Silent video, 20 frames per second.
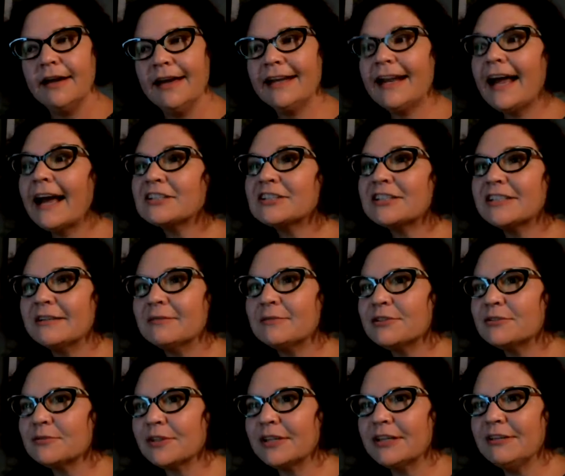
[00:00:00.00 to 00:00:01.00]
And actually, it
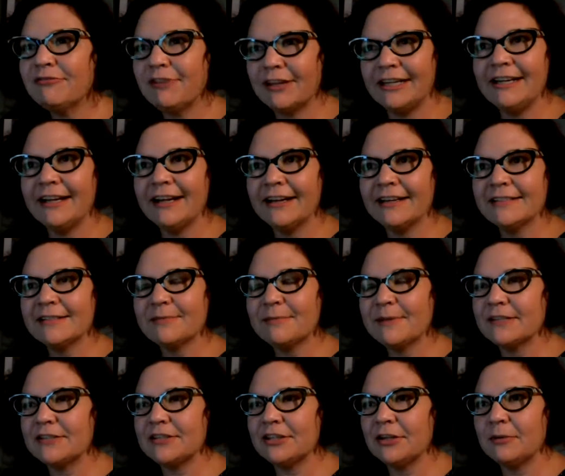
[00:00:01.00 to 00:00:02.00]
was really funny to us
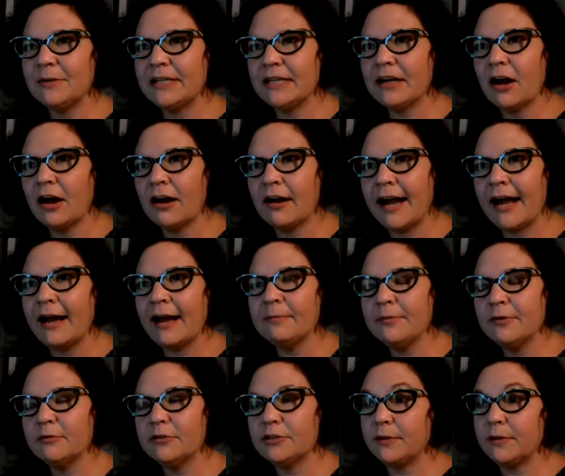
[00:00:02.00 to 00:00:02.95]
because, we did our app, which we